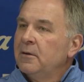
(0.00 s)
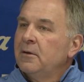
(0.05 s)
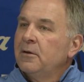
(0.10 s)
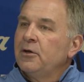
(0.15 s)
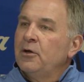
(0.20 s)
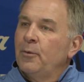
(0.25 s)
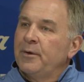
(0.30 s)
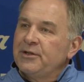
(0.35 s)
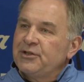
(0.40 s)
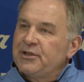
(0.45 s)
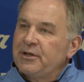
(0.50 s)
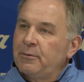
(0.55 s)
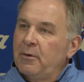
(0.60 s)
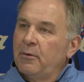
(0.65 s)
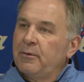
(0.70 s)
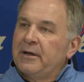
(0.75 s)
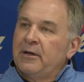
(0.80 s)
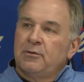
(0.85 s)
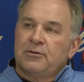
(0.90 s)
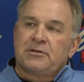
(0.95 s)
you know, we
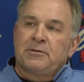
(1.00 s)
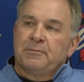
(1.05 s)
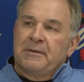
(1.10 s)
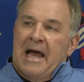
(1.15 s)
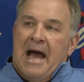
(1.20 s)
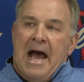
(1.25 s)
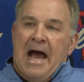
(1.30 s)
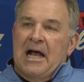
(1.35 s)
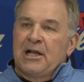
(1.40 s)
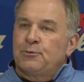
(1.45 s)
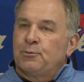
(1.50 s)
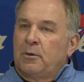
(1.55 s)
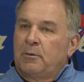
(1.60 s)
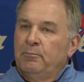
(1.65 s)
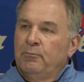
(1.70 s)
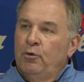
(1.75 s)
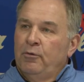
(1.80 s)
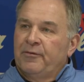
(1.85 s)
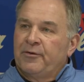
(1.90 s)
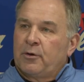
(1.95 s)
zeroed in on some guys. We were
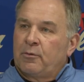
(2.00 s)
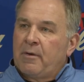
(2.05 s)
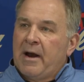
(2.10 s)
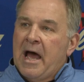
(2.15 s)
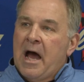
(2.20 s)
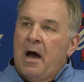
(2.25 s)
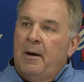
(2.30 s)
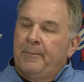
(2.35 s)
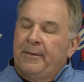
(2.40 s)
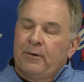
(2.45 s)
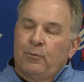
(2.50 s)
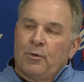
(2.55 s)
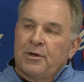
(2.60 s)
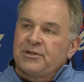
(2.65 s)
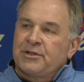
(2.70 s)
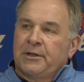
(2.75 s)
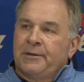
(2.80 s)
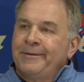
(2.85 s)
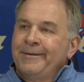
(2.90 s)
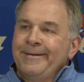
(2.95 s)
moving around, but it
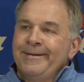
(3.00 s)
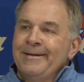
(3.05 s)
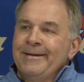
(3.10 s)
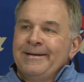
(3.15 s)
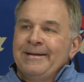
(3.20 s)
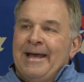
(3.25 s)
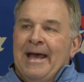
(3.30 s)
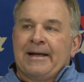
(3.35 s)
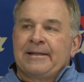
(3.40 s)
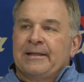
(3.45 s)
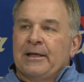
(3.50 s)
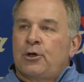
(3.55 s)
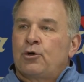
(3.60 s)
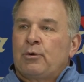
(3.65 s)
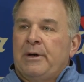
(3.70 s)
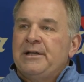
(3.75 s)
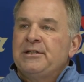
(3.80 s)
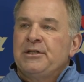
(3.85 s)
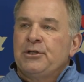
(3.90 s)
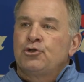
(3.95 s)
wasn't hectic,
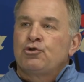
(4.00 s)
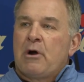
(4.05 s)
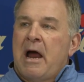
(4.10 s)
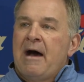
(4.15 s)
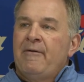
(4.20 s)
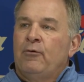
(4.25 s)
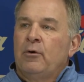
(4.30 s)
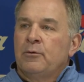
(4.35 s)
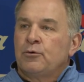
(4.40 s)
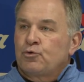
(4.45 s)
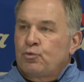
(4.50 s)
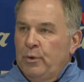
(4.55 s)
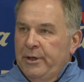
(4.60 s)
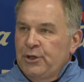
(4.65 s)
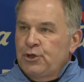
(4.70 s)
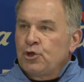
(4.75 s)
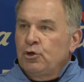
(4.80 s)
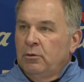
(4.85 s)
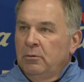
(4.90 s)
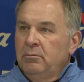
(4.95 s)
crazy travel. It was
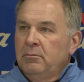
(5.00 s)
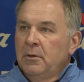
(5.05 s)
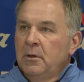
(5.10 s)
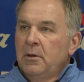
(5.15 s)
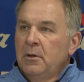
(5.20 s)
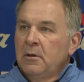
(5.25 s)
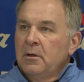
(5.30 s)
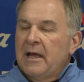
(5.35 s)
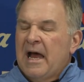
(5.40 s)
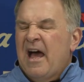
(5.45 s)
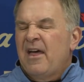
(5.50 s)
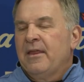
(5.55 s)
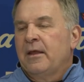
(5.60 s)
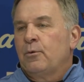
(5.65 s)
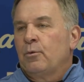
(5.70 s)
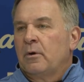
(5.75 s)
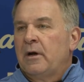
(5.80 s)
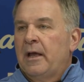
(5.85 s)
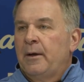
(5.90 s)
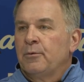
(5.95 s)
regional. I
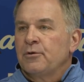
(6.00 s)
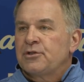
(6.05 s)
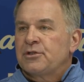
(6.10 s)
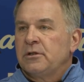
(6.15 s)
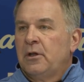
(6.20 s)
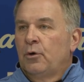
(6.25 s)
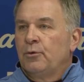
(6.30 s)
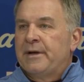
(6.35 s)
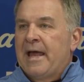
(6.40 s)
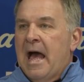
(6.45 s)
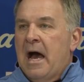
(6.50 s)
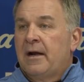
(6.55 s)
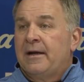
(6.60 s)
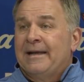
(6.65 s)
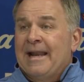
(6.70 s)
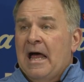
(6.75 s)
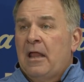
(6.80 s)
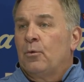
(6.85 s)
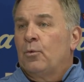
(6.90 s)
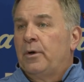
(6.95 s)
think we're able to slow down.
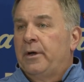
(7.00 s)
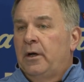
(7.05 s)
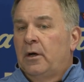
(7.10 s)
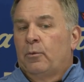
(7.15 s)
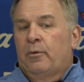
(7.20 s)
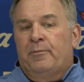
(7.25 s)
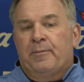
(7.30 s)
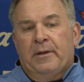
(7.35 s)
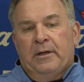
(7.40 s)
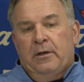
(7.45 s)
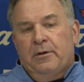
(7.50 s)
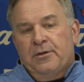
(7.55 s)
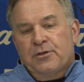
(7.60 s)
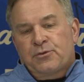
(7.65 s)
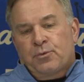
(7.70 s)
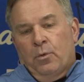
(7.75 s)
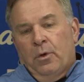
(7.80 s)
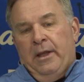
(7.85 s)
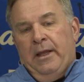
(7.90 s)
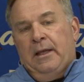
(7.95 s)
And now that we're here, we've been here
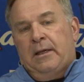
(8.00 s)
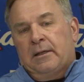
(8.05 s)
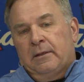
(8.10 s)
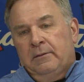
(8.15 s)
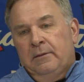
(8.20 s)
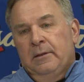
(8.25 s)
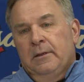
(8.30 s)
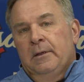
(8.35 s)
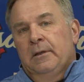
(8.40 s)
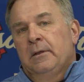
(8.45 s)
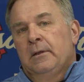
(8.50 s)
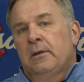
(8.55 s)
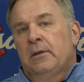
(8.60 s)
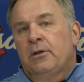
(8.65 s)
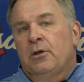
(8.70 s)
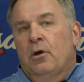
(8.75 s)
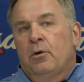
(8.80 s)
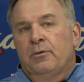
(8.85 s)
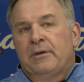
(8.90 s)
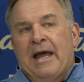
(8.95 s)
this week, and,
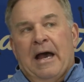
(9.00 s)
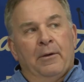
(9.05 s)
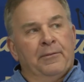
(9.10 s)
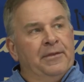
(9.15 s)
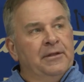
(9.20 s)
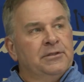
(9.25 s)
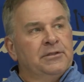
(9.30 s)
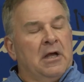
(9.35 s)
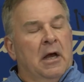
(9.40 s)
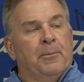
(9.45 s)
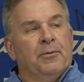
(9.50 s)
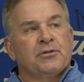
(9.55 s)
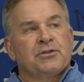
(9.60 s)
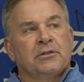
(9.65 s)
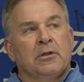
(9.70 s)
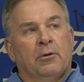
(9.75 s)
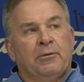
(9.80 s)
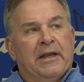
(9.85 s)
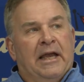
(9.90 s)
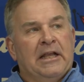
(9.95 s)
you know, now with these couple
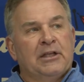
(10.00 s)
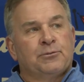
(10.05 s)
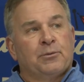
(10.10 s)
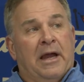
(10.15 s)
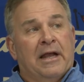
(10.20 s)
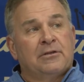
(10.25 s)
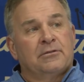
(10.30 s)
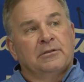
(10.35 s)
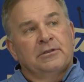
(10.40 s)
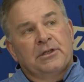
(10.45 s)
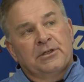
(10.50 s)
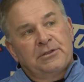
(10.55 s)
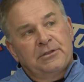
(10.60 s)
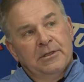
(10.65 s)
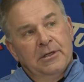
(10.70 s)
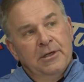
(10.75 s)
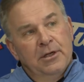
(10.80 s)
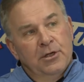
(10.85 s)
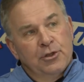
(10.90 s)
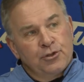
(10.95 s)
snow days, we're actually just
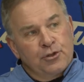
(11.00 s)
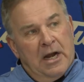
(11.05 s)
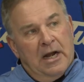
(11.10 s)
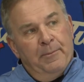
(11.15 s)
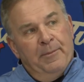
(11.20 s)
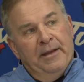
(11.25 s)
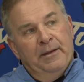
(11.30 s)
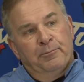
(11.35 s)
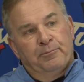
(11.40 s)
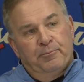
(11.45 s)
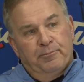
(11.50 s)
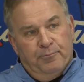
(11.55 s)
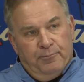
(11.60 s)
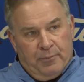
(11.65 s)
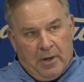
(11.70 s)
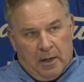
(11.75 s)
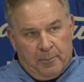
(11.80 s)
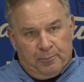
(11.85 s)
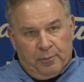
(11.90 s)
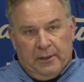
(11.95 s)
trying to be
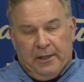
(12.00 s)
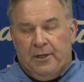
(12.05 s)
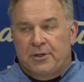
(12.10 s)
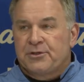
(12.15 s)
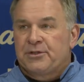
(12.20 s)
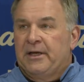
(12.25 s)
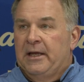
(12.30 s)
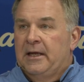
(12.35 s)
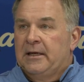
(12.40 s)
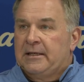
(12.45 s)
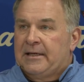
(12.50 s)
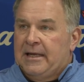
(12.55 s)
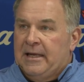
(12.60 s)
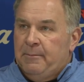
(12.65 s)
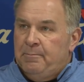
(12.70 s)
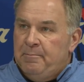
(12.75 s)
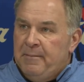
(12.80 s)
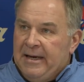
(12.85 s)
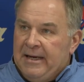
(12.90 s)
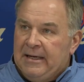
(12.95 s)
our players in,
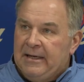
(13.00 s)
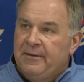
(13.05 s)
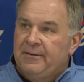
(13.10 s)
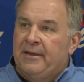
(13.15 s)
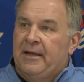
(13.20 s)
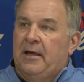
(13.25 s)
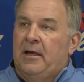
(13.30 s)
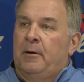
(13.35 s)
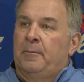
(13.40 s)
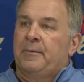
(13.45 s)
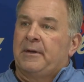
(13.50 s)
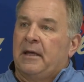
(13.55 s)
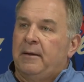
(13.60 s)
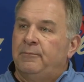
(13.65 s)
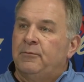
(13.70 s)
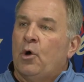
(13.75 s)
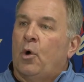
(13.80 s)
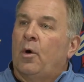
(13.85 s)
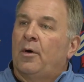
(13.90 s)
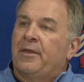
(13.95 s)
keep meeting them,
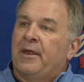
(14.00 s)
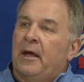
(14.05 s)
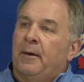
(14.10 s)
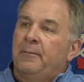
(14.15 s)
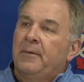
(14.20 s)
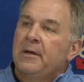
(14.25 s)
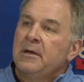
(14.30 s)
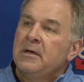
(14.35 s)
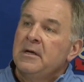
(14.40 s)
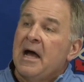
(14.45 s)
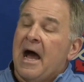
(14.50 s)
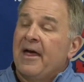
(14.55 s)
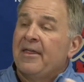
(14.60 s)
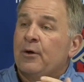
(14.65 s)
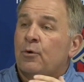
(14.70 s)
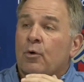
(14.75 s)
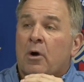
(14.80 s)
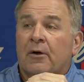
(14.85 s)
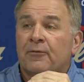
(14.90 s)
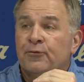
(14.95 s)
keep knowing them. I
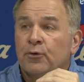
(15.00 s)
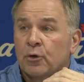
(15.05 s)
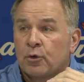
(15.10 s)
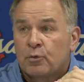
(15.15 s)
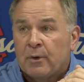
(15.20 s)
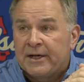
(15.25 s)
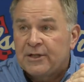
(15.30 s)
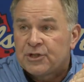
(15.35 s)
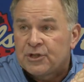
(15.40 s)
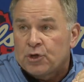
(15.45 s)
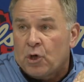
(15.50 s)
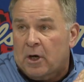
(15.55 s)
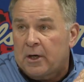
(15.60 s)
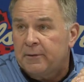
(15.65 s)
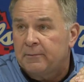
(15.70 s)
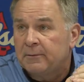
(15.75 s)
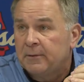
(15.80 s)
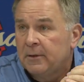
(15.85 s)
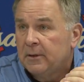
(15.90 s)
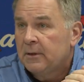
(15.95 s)
think we're off to a great start.